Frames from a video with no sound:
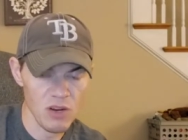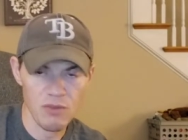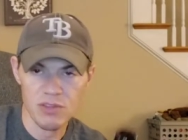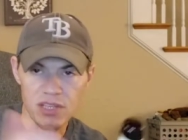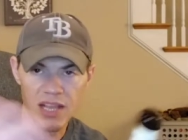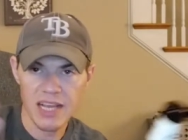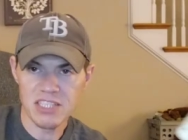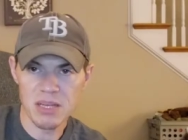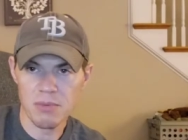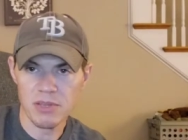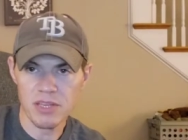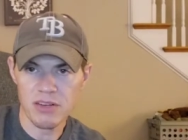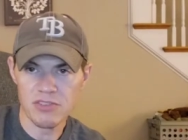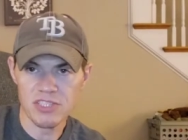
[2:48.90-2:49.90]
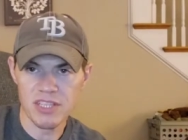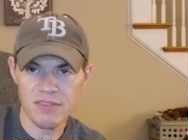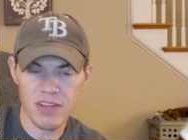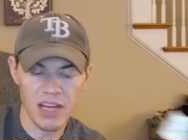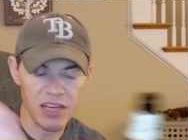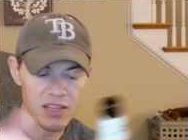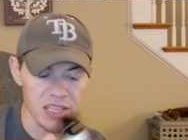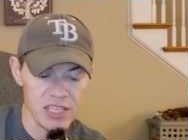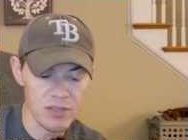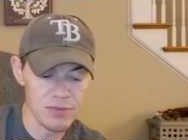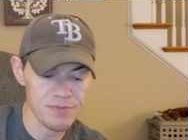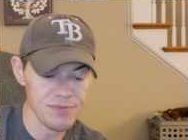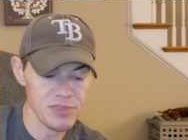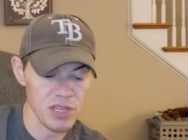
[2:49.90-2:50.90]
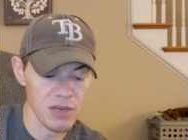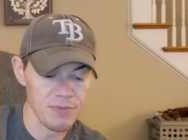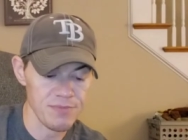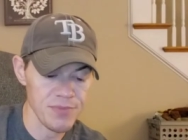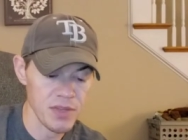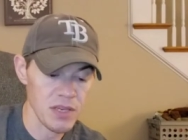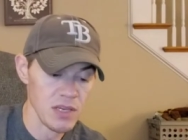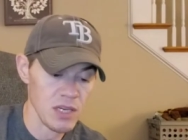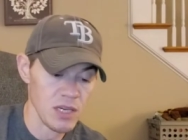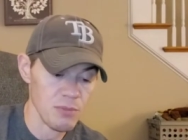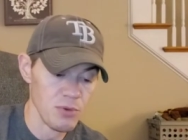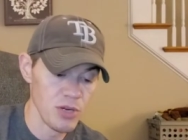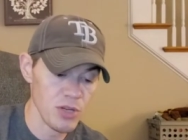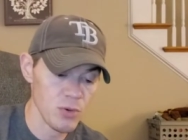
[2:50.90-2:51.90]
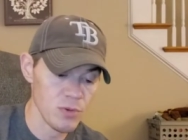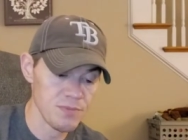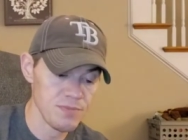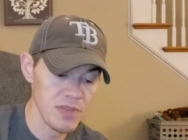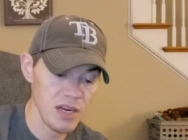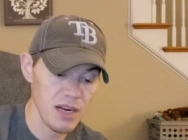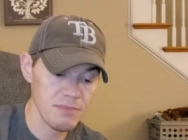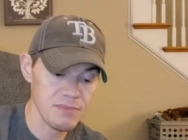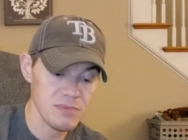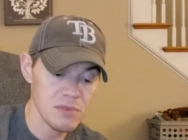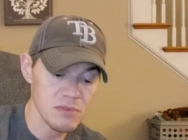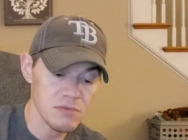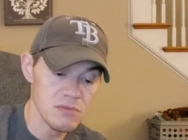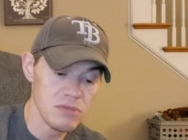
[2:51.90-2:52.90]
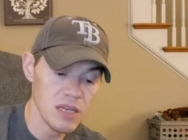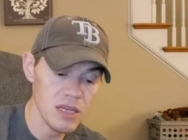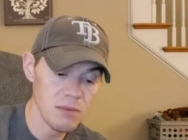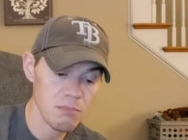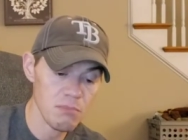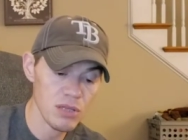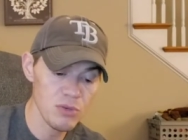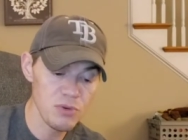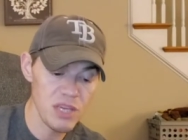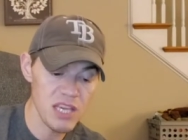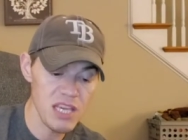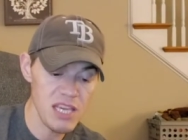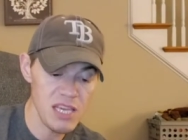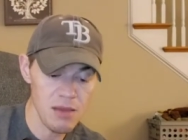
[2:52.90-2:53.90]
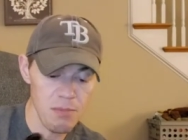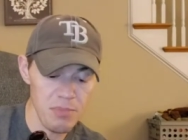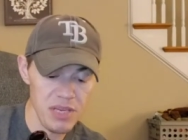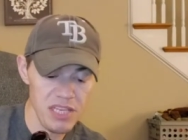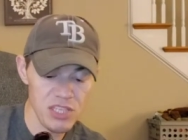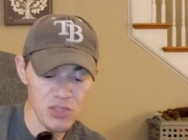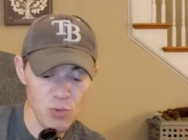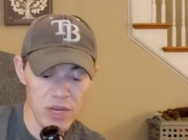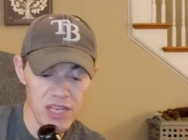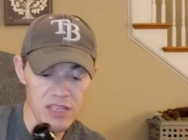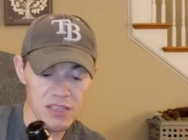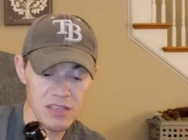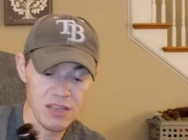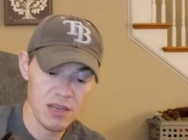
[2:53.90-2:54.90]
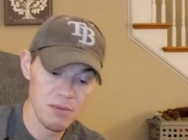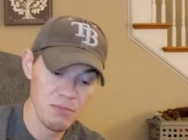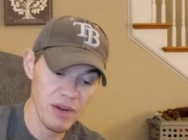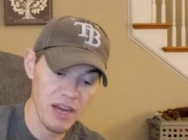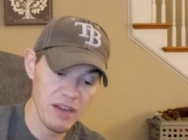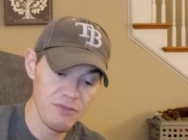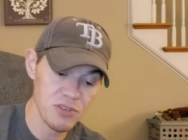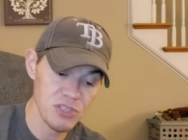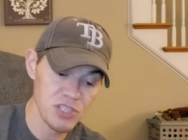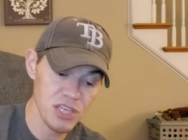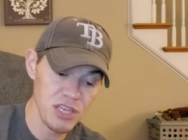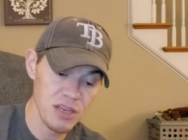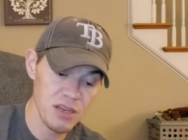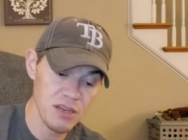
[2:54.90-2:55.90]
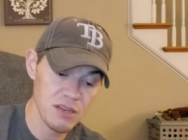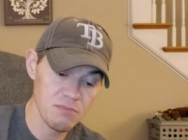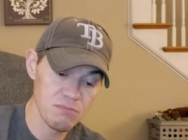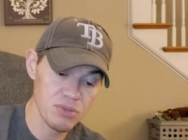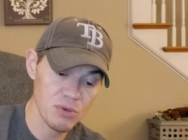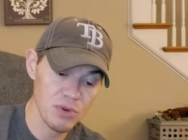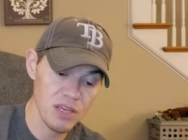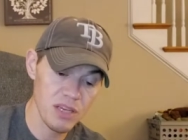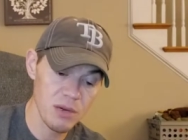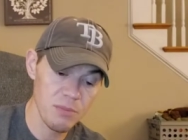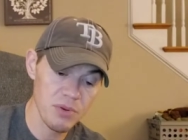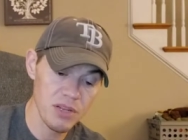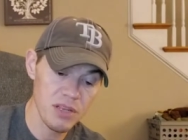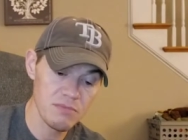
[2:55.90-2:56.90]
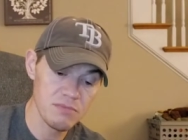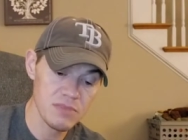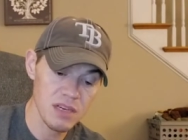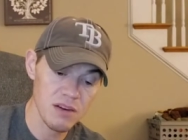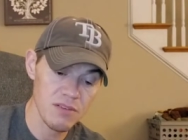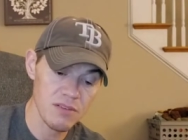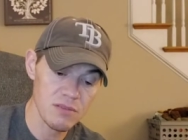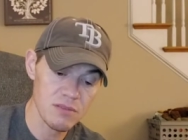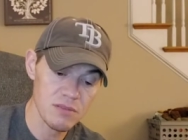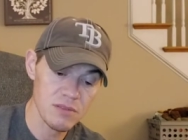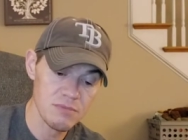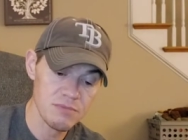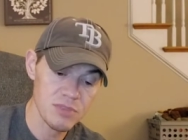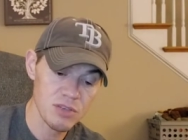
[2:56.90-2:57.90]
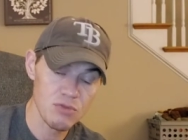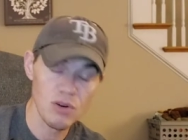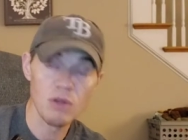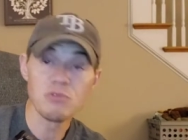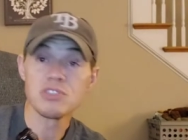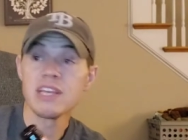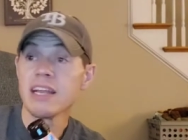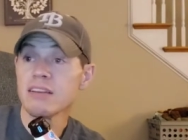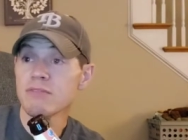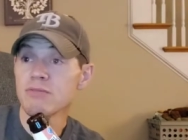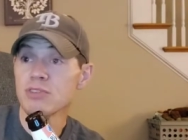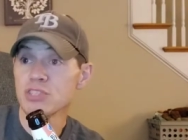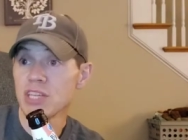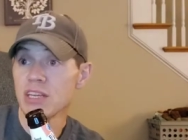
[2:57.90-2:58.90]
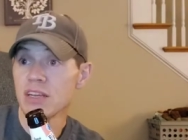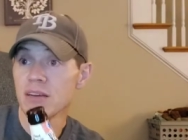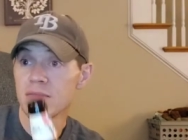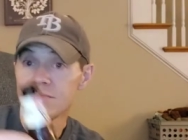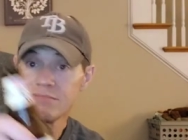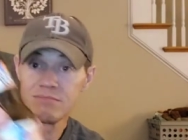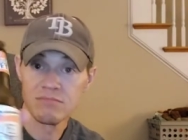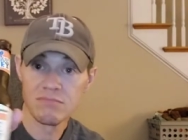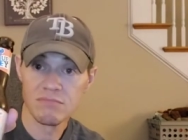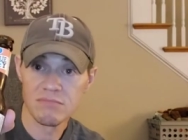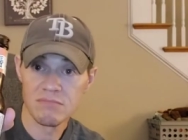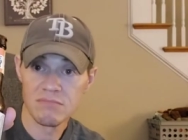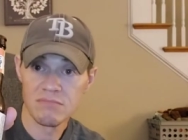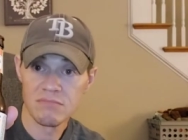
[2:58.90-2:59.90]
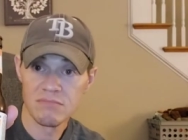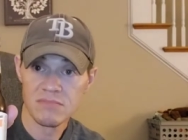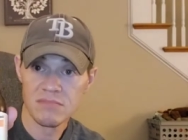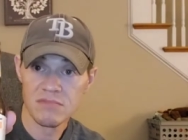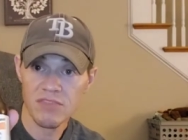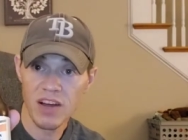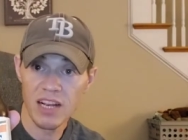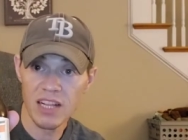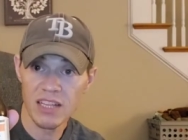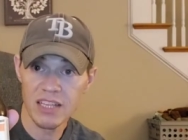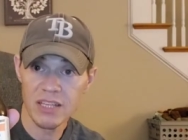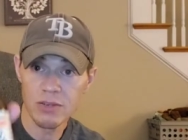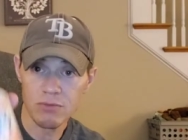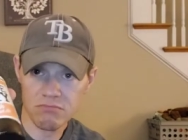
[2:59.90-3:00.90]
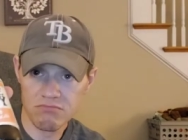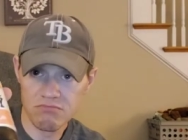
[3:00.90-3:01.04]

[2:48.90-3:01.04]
over the last couple of years since I've gone to Lidl. So pretty cool. All right, Blue Key Peach Wheat by Virginia Brewing Company Crozet, Virginia. Crozet. Find it at Lidl.